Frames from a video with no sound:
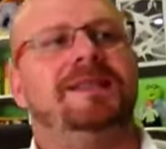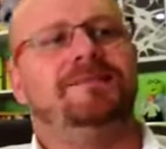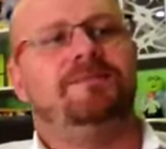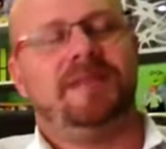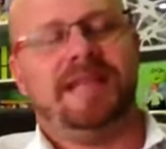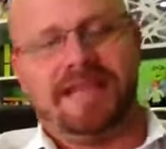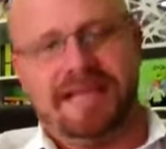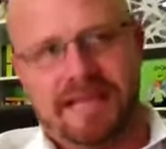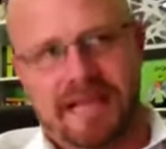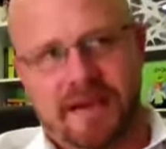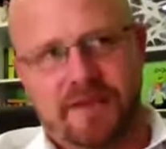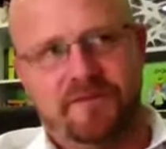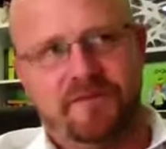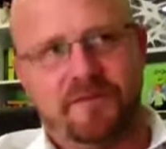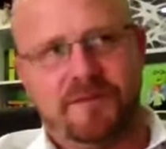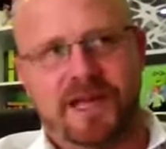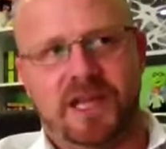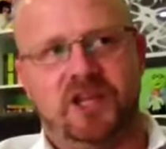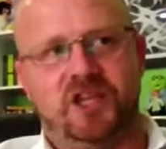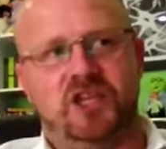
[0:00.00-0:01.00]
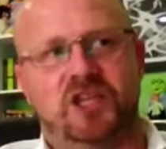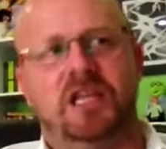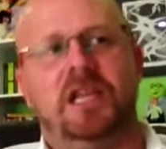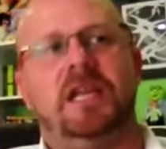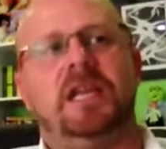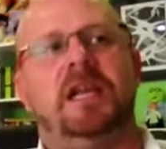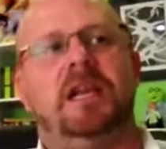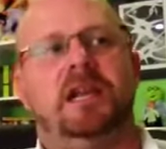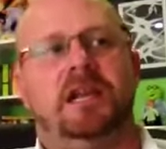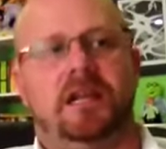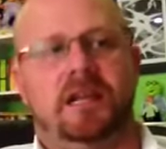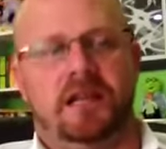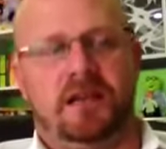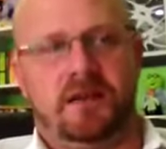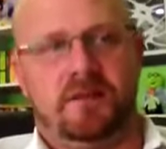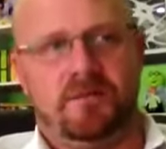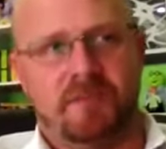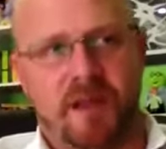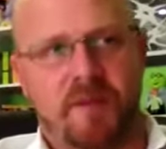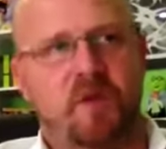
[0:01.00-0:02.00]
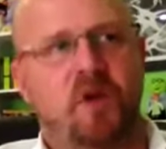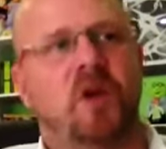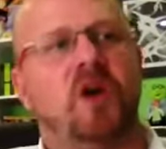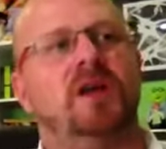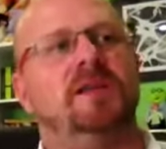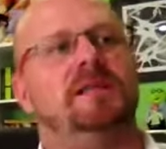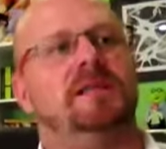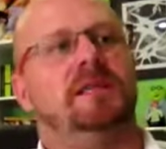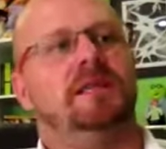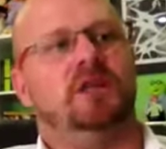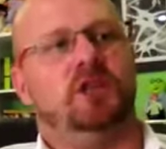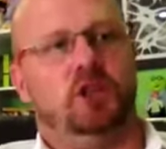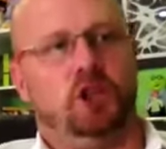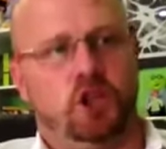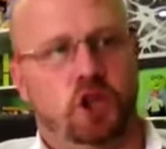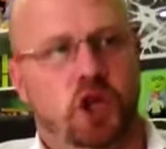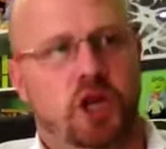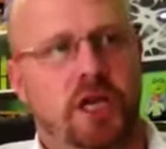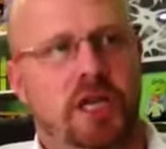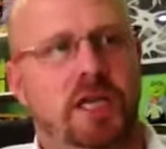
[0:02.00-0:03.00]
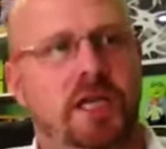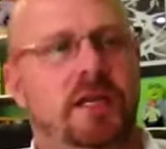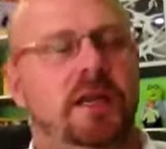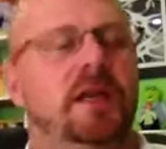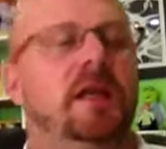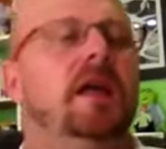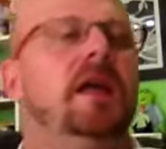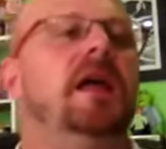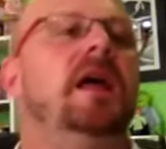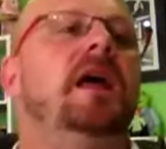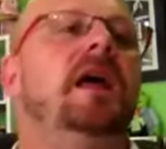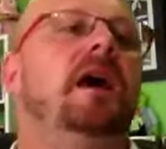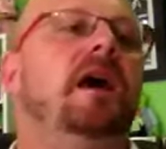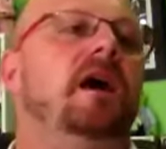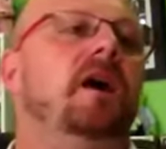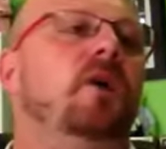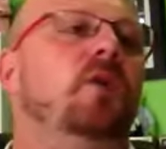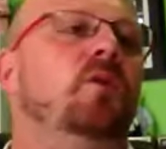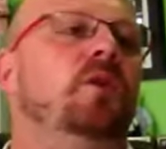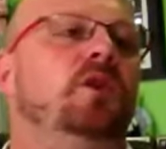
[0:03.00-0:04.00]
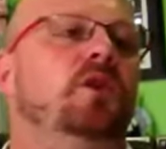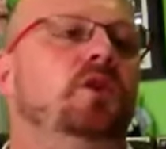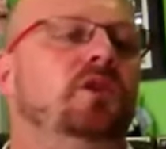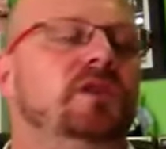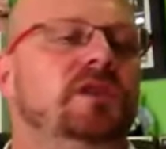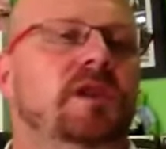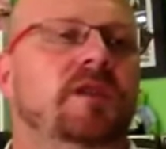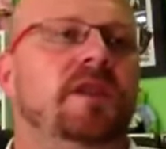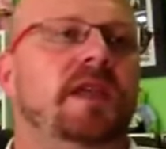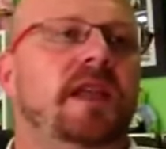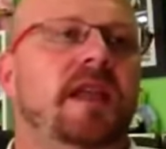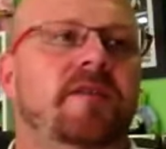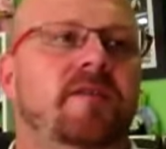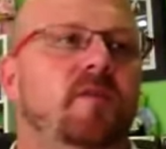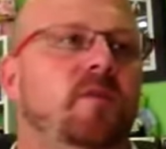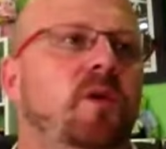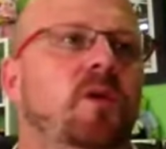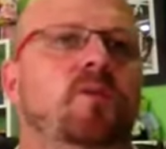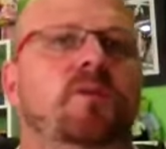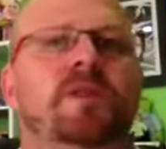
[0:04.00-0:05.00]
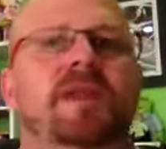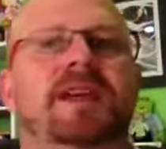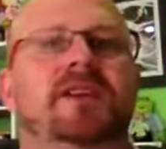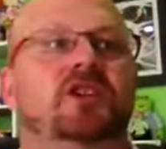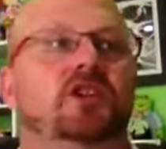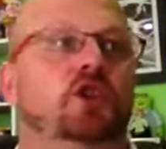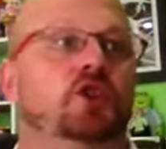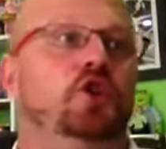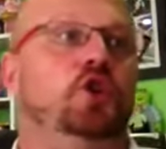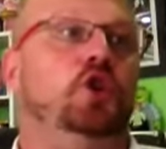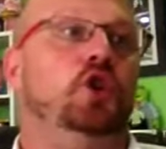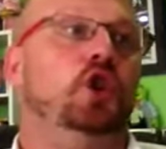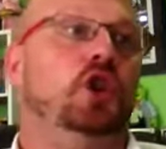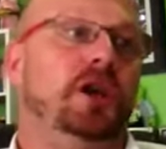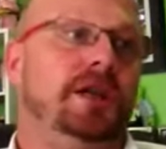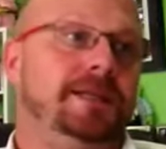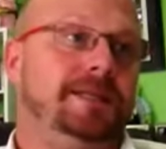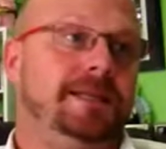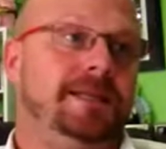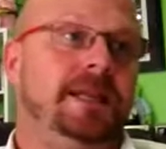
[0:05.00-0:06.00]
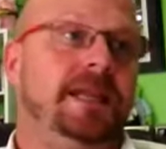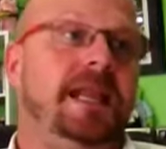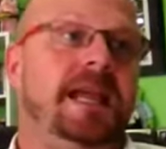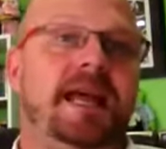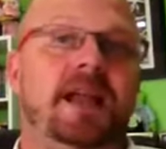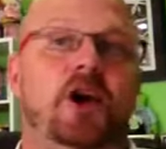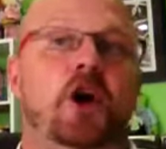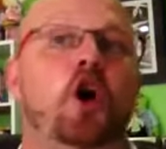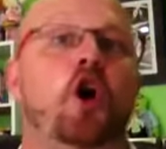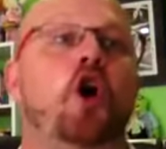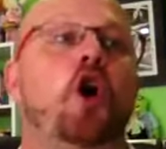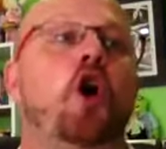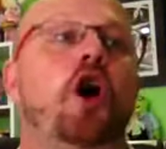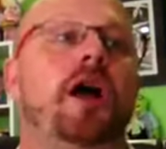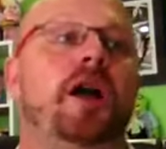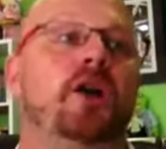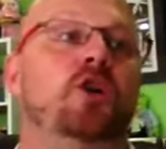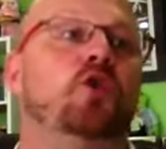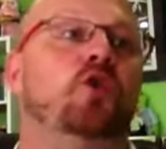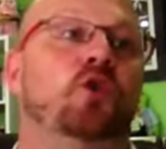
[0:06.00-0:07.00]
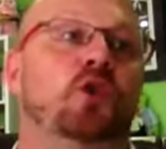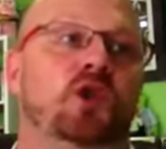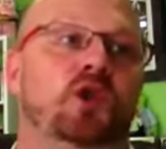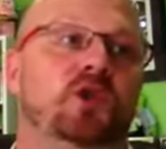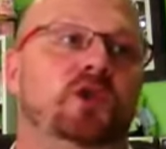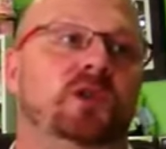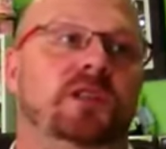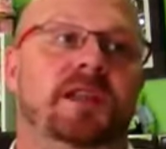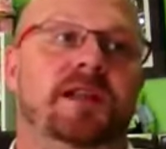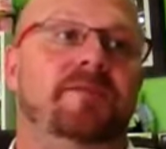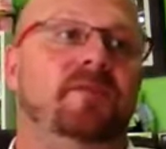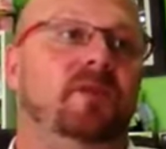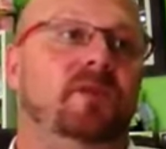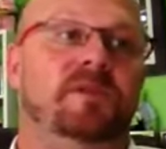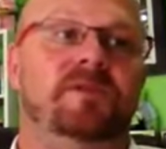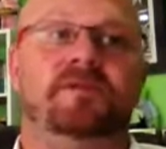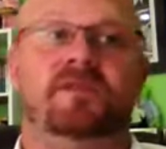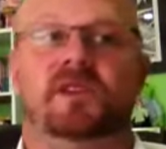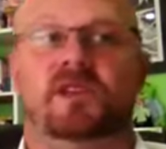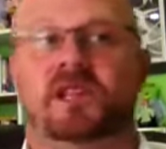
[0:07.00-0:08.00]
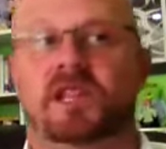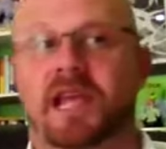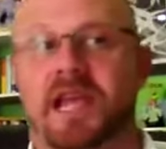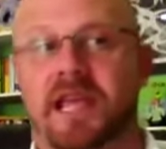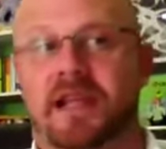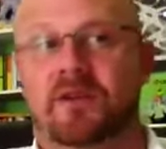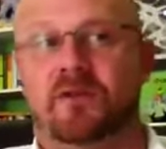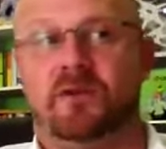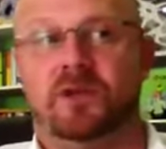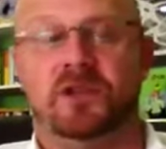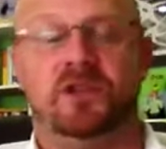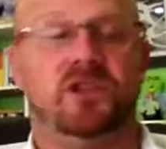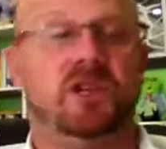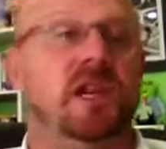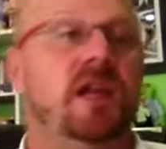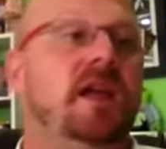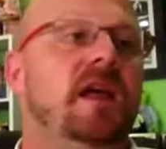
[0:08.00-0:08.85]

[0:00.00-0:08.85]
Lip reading: getting that information in and memorising it, learning it, we also then have a problem with actually utilising it at a higher cortical level for language,